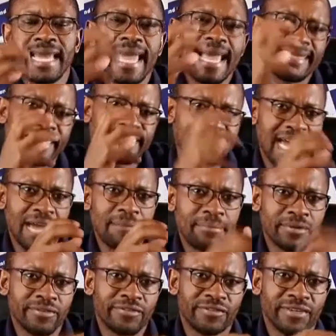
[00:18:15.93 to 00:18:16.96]
and the type
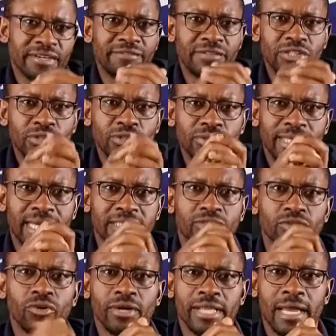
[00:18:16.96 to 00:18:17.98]
of revenue that
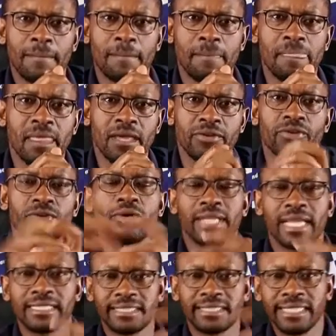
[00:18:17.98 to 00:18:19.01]
you're
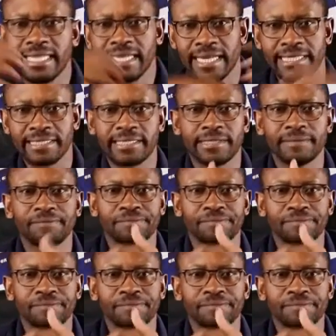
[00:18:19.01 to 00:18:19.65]
gonna generate.